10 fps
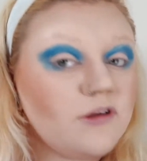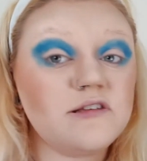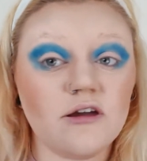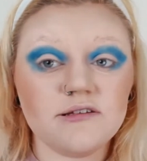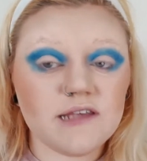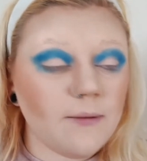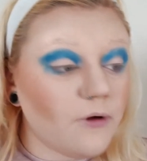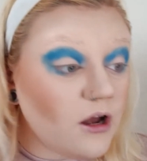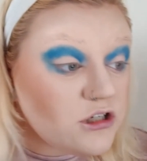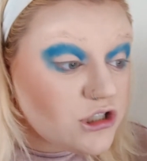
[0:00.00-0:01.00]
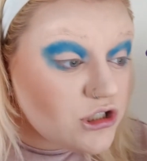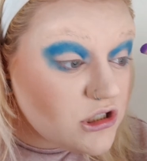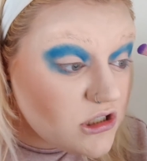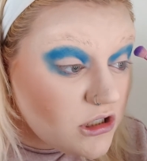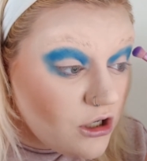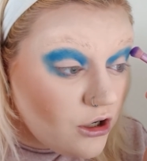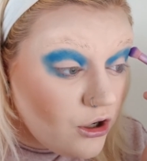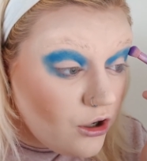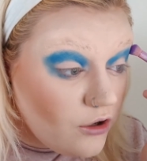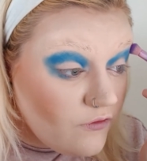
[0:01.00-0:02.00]
So same brush, just gonna
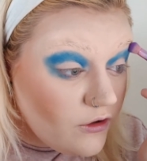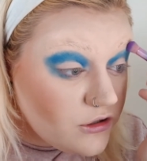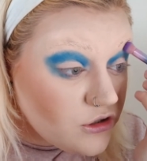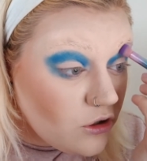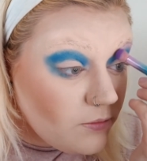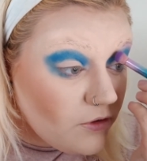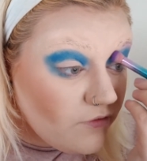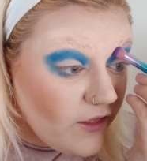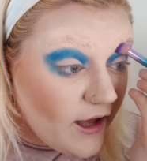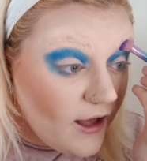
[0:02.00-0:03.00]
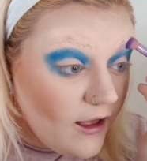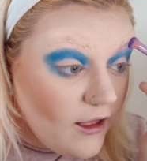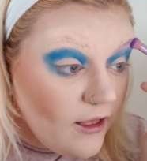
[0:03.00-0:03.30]
go over the top of that.